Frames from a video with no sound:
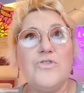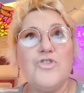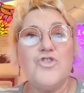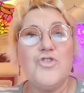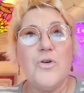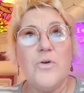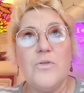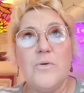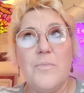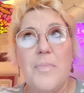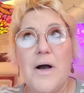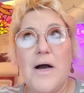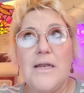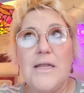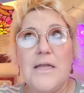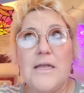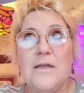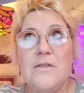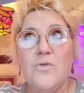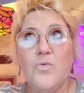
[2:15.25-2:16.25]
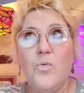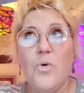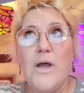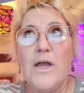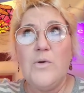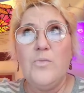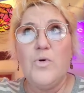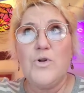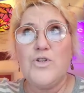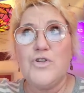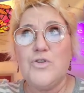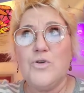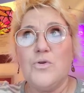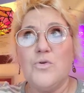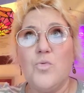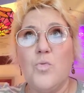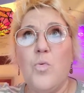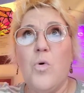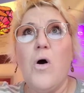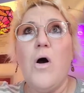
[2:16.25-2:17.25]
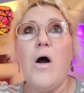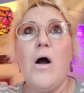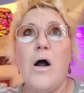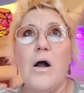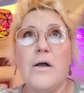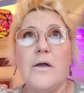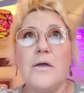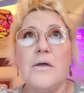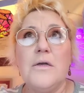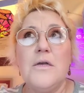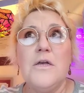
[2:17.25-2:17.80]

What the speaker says: to show the body in the way in which they're to walk.